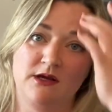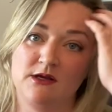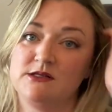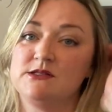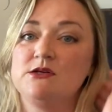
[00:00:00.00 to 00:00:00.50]

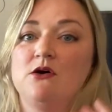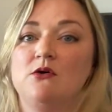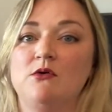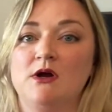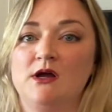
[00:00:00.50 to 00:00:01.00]

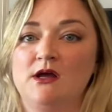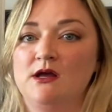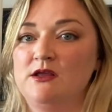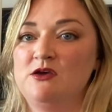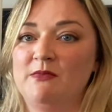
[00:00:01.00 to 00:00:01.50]
So
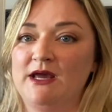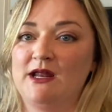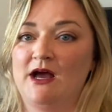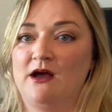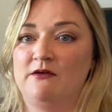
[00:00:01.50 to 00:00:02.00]
you might
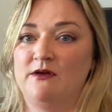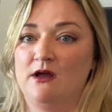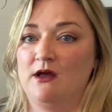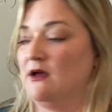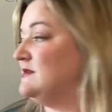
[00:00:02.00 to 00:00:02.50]
have
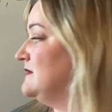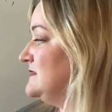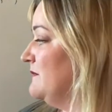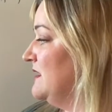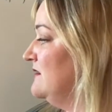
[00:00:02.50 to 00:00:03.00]

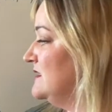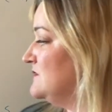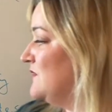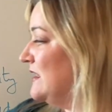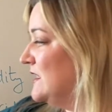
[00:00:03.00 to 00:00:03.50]
something that's
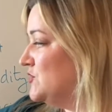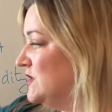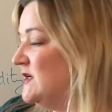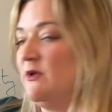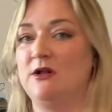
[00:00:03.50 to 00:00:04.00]
readily
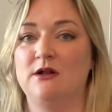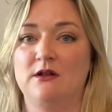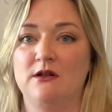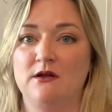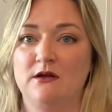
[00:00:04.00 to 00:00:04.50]

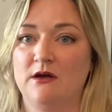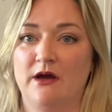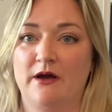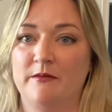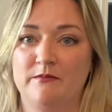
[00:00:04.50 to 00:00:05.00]
treatable,
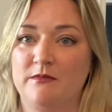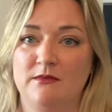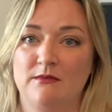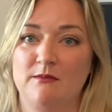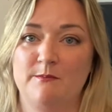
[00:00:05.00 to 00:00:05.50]

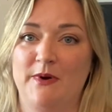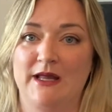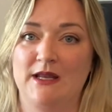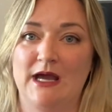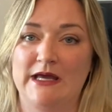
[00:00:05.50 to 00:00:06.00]

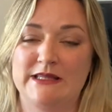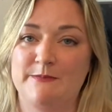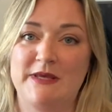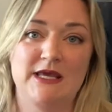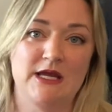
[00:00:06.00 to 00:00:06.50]
but the
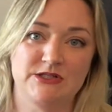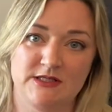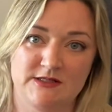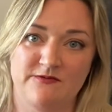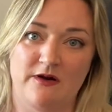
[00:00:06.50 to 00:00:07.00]
pH
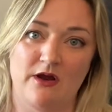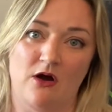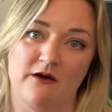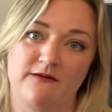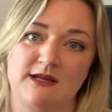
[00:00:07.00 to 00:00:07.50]
is very
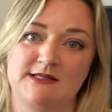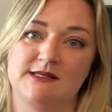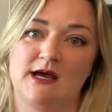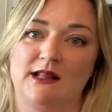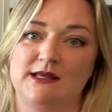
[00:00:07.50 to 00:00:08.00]
off and needs
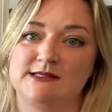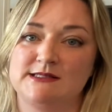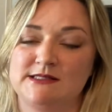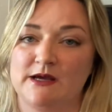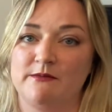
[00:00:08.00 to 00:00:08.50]
at least
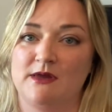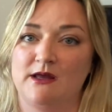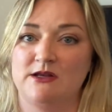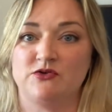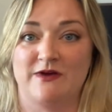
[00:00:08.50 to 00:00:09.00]
some
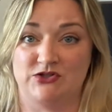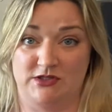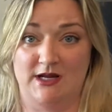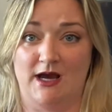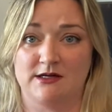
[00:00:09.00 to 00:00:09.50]

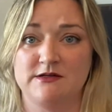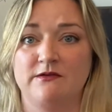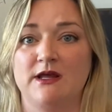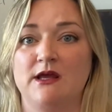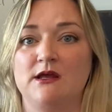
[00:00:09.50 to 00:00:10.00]
intervention
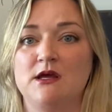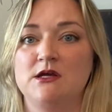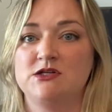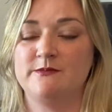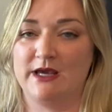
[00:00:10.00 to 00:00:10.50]
actively
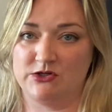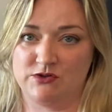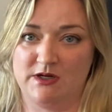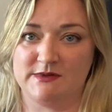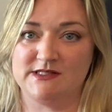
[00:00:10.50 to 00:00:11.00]
to make it
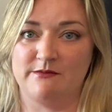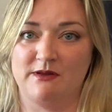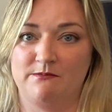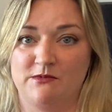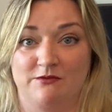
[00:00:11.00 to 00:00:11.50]
treatable
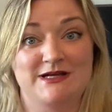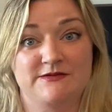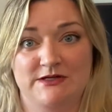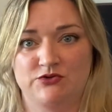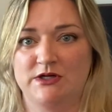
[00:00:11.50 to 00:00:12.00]
the rest of
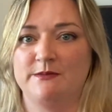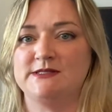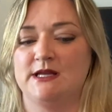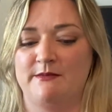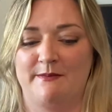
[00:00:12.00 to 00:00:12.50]
it treatable
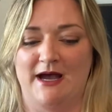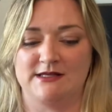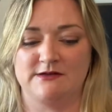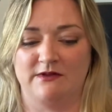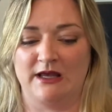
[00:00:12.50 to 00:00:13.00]

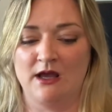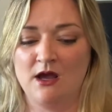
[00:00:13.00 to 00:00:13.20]
semi-passively.